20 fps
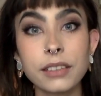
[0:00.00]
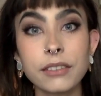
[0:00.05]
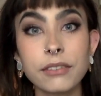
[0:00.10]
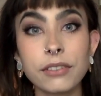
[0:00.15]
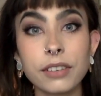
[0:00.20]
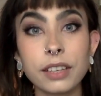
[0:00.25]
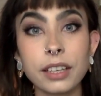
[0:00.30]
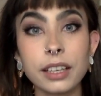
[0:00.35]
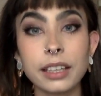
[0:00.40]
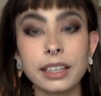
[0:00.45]

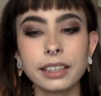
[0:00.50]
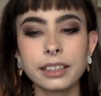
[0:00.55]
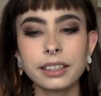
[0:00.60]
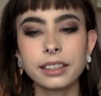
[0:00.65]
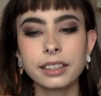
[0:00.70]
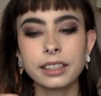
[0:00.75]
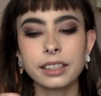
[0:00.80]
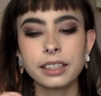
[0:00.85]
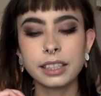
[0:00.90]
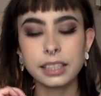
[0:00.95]
for like
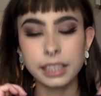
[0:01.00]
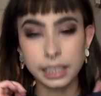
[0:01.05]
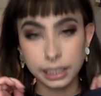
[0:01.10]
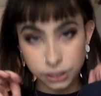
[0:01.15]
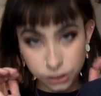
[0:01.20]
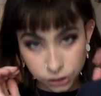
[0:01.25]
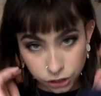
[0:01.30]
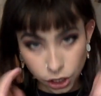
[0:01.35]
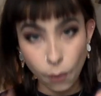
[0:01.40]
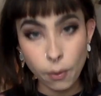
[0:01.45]

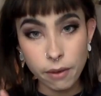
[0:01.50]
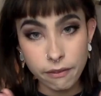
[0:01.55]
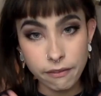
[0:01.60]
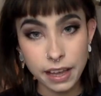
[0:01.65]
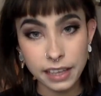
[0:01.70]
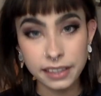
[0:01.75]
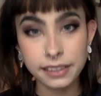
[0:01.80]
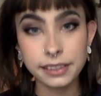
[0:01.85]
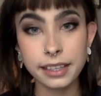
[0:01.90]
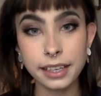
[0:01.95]
so
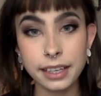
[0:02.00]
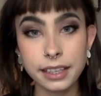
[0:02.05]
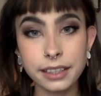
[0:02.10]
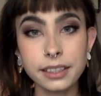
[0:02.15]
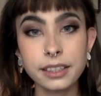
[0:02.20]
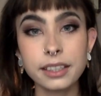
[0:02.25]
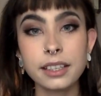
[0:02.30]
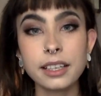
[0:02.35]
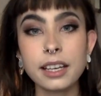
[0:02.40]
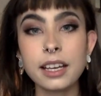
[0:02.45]
invested.
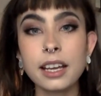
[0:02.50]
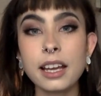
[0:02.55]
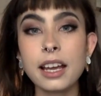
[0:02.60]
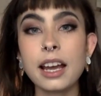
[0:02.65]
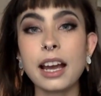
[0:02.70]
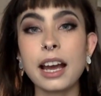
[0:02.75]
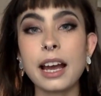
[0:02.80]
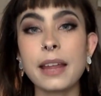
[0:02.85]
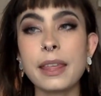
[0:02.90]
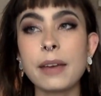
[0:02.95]

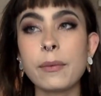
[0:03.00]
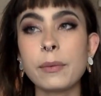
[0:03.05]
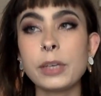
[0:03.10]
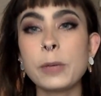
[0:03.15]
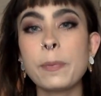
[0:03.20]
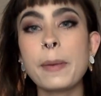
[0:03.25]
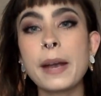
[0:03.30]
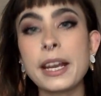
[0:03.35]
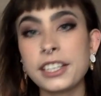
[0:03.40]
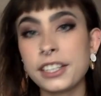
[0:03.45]
And then when
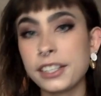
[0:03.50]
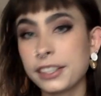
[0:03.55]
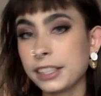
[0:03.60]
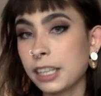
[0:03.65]
you pitch to